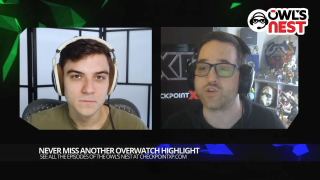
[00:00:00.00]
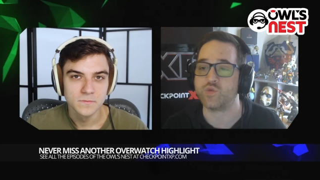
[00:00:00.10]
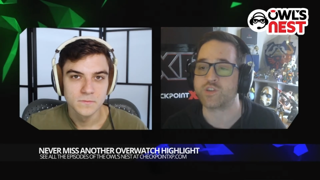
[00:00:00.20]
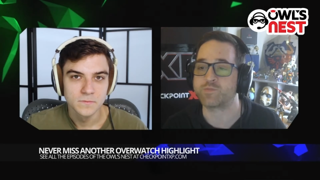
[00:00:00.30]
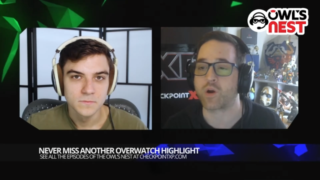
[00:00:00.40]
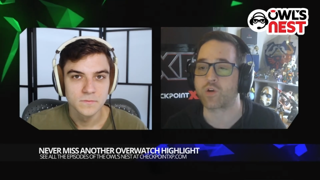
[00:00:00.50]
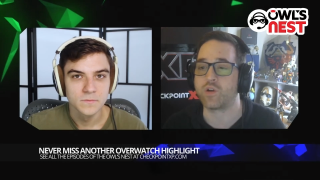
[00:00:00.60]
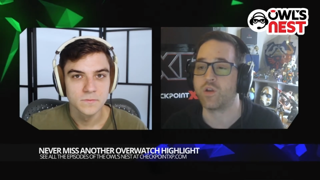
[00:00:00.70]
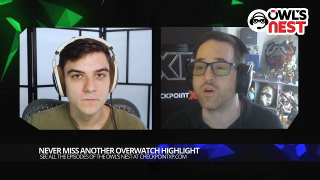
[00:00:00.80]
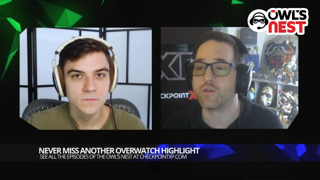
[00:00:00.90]
Speaker 1: to
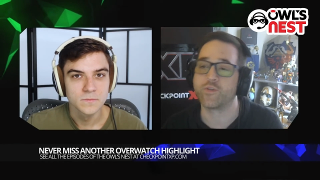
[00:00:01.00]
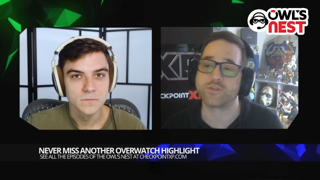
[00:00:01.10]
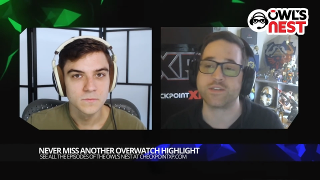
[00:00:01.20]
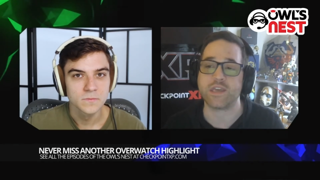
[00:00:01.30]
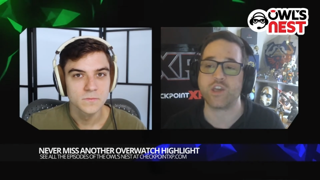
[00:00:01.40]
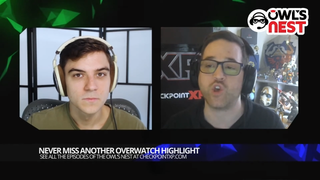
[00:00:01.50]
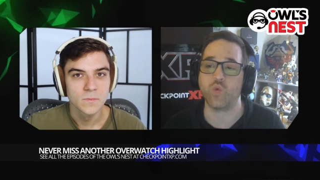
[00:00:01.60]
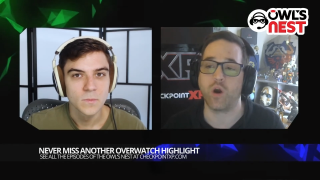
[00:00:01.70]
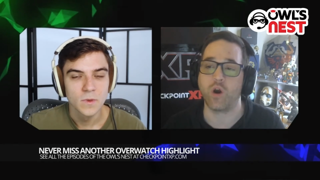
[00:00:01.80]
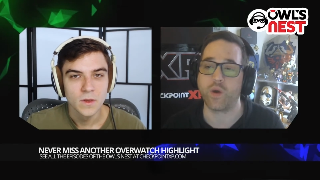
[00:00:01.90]
Sparkle versus
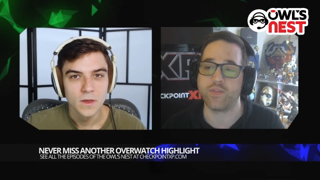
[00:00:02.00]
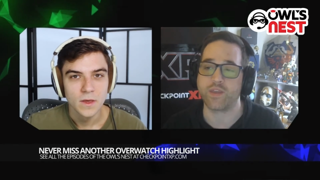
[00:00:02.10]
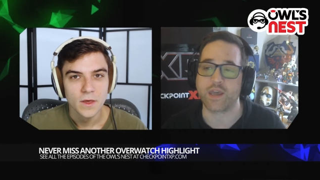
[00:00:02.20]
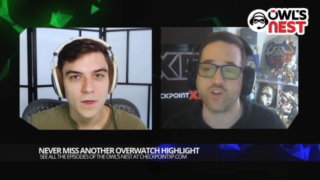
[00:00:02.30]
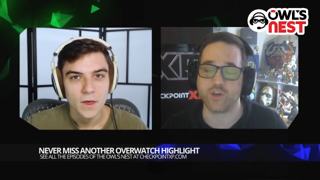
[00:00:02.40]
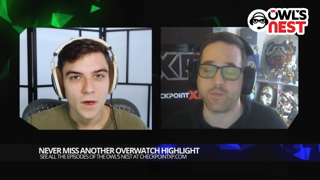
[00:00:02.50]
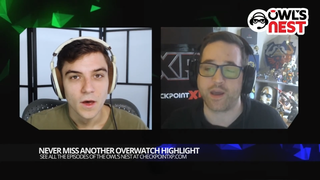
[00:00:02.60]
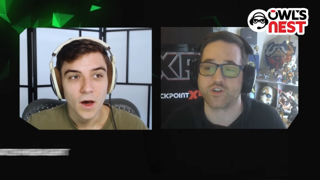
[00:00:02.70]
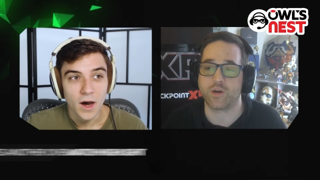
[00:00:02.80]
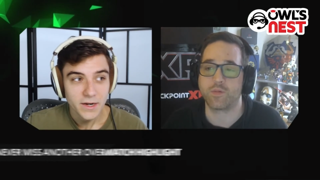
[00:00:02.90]
EQO in the Genji
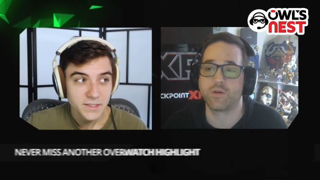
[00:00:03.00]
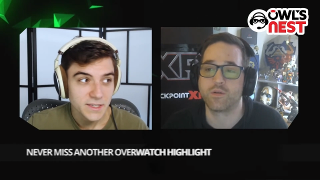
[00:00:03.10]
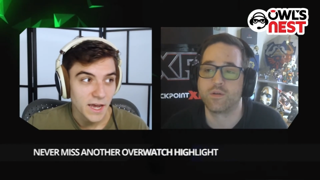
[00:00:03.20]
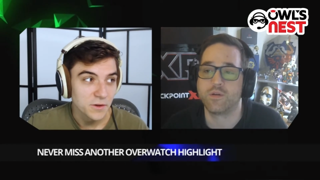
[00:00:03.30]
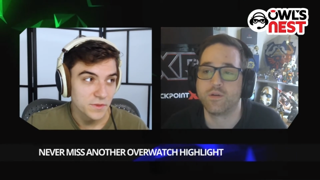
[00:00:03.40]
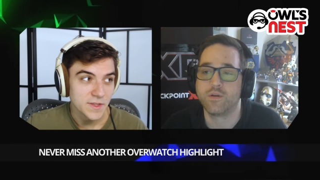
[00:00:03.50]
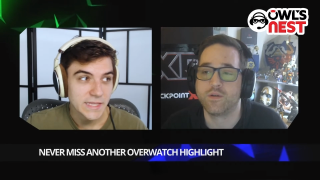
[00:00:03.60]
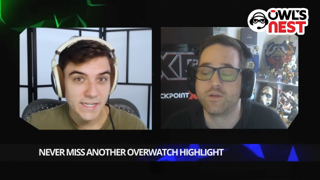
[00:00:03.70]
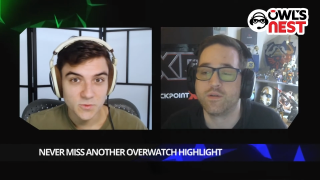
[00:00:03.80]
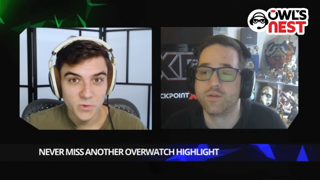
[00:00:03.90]
matchup?
Speaker 2: Honestly, I don't
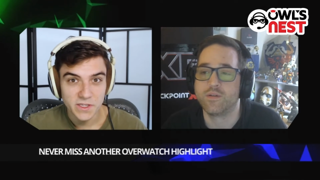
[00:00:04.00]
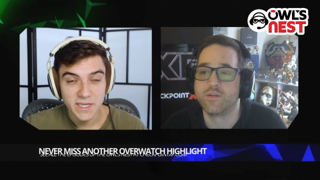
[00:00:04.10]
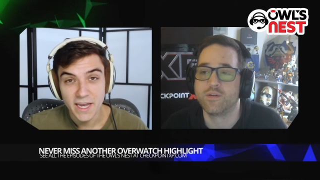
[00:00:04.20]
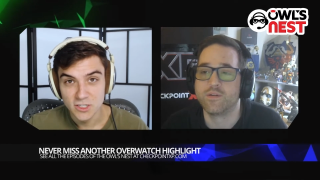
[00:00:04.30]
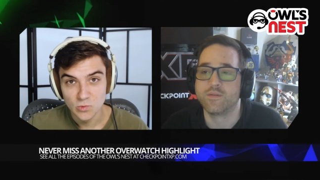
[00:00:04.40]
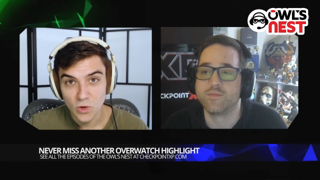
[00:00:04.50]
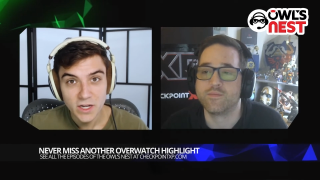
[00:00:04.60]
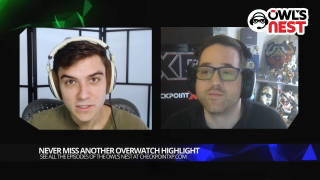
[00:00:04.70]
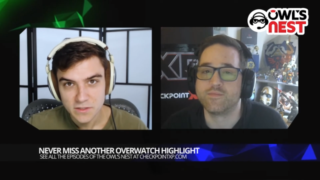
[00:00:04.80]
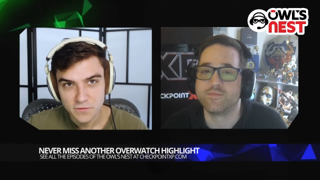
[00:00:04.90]
think that's where the edge
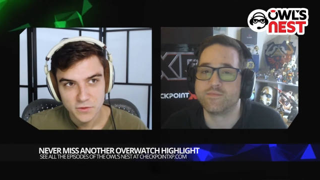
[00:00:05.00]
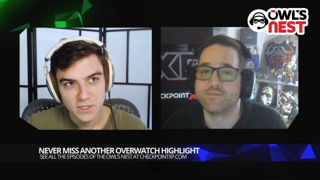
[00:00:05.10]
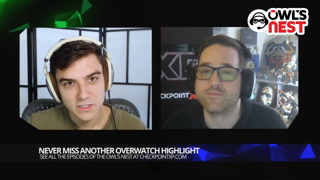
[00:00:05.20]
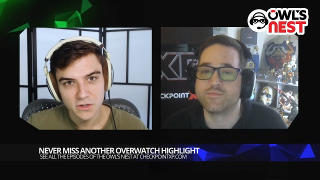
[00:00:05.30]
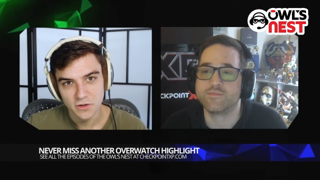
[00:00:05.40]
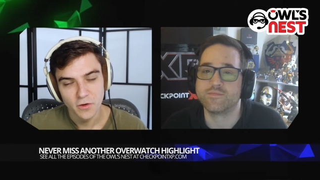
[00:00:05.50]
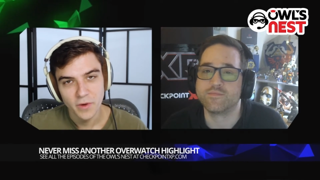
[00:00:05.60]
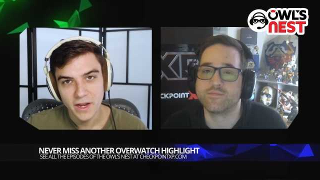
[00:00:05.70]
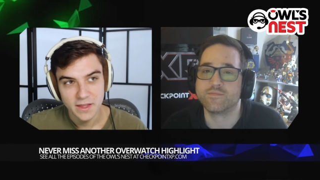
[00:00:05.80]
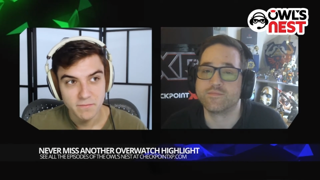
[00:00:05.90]
was for the
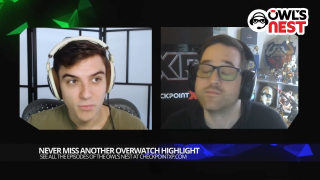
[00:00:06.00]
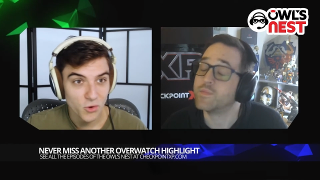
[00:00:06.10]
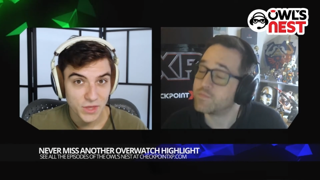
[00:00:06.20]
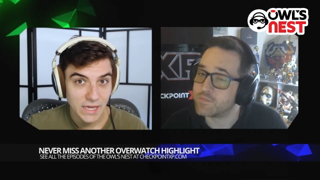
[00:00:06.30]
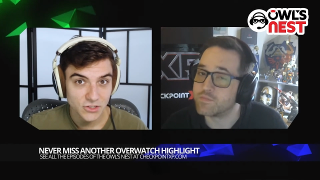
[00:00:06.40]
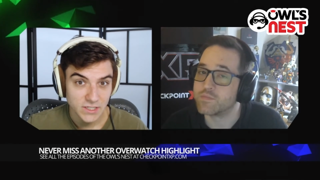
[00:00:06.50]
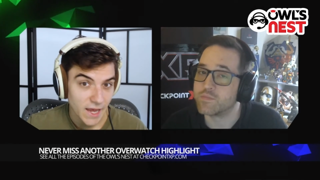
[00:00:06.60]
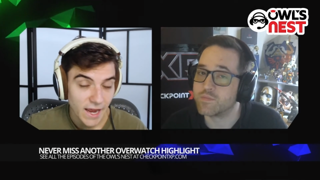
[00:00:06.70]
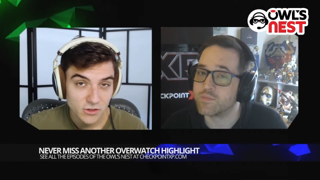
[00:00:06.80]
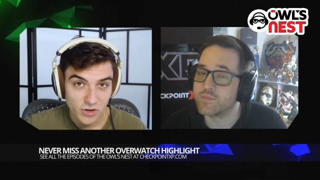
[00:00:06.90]
Eternal, right? I think both
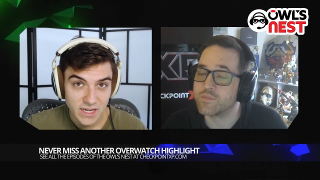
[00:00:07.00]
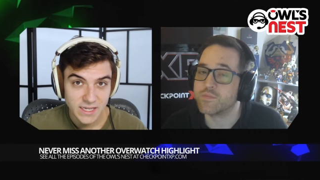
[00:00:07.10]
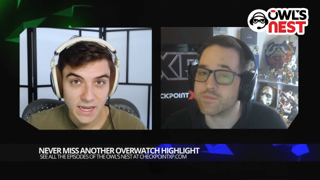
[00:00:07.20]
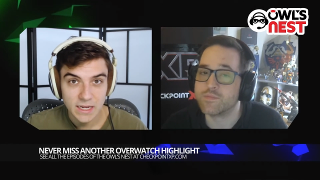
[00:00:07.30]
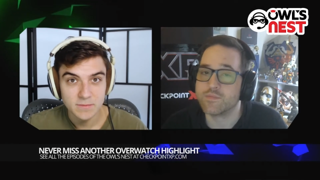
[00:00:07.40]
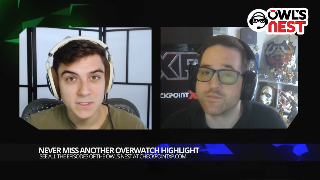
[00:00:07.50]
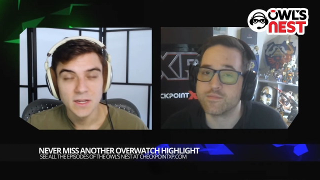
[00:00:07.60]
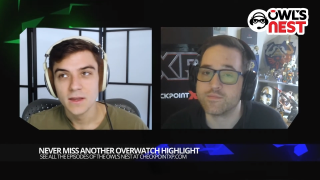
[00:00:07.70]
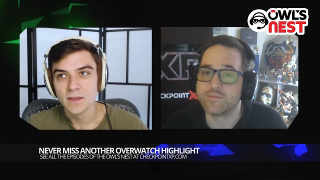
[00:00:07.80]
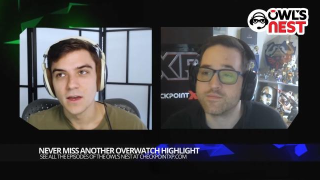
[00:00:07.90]
Genjis had great
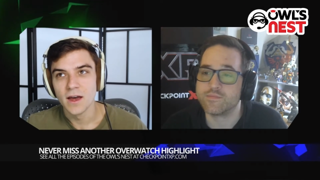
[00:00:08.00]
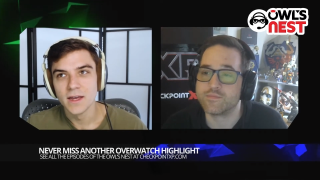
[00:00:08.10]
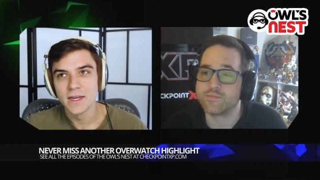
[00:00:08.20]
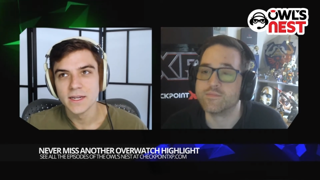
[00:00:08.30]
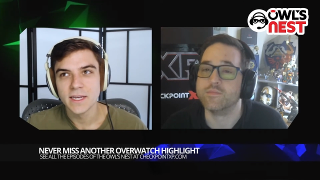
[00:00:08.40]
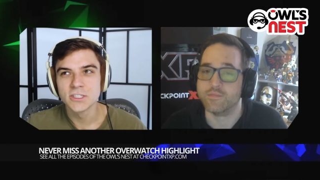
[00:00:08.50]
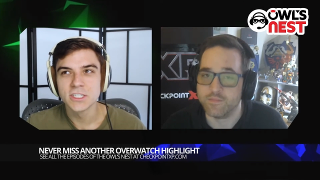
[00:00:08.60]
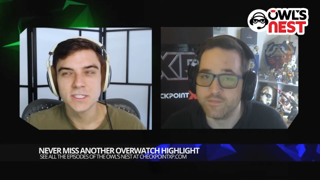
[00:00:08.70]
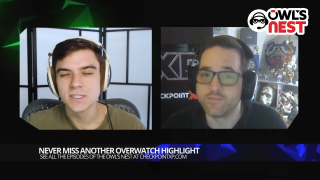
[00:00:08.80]
games. Uh, mm-hmm. Genji